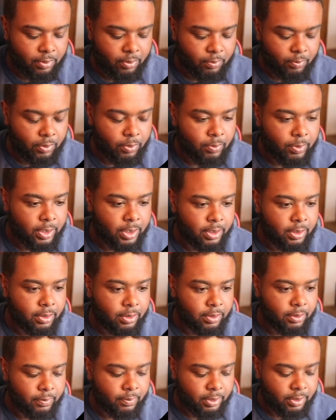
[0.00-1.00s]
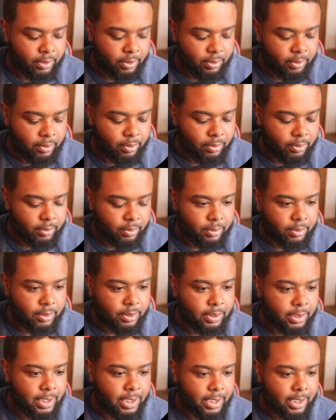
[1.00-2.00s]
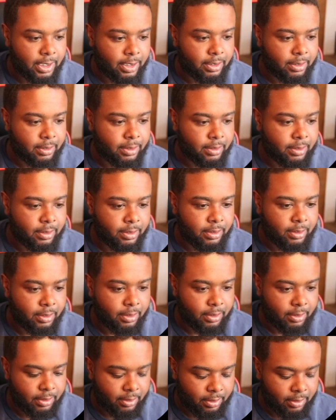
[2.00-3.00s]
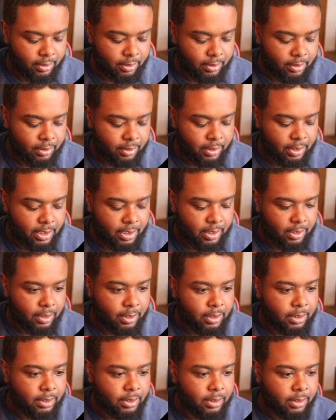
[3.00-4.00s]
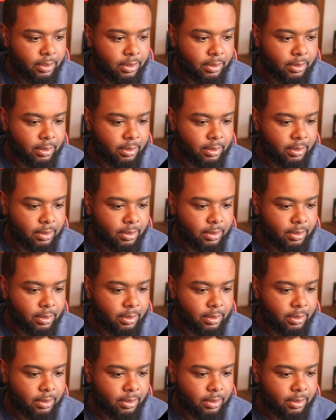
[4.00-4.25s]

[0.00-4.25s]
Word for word: We want it to return slides dot length